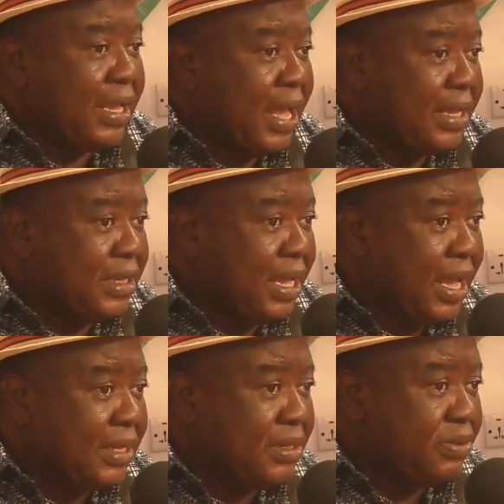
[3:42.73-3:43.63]

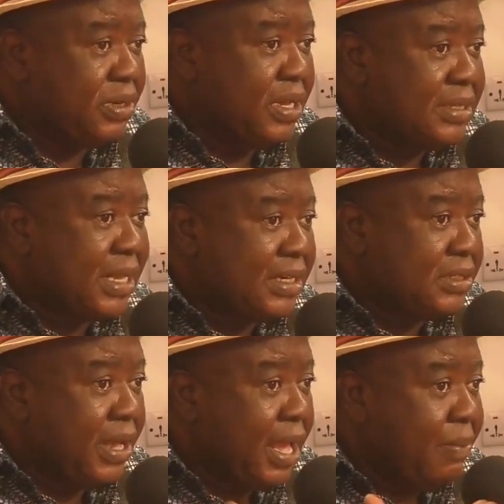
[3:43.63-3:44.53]
act no start to
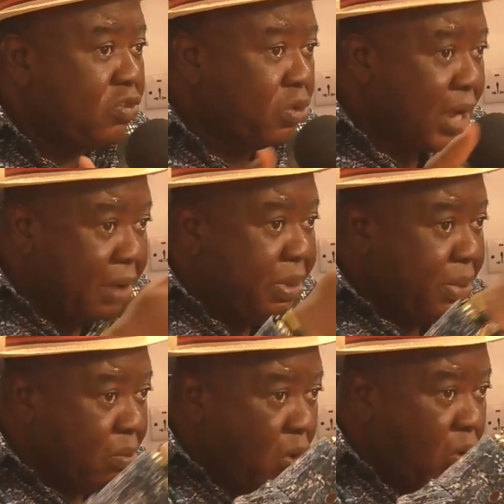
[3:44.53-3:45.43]
say basso I have been bought